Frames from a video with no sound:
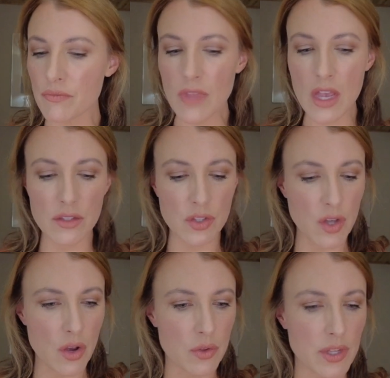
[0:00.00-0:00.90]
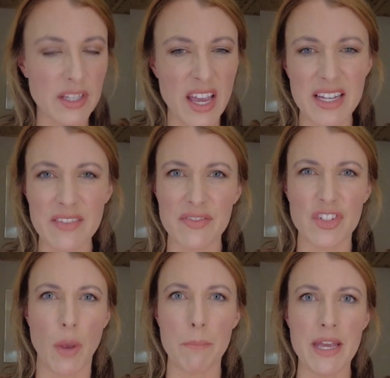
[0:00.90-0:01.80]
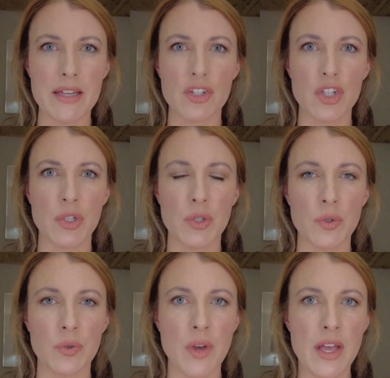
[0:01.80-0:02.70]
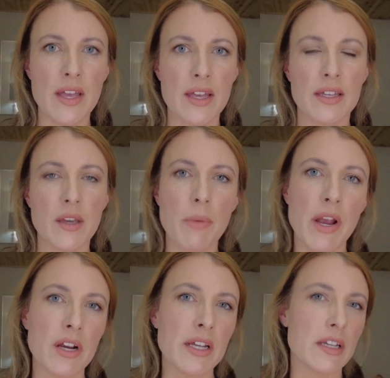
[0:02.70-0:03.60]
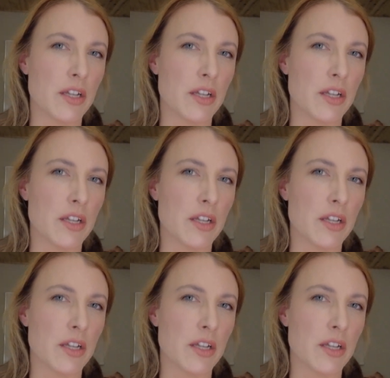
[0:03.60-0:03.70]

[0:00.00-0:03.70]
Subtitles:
And so let's kind of jump into comparing and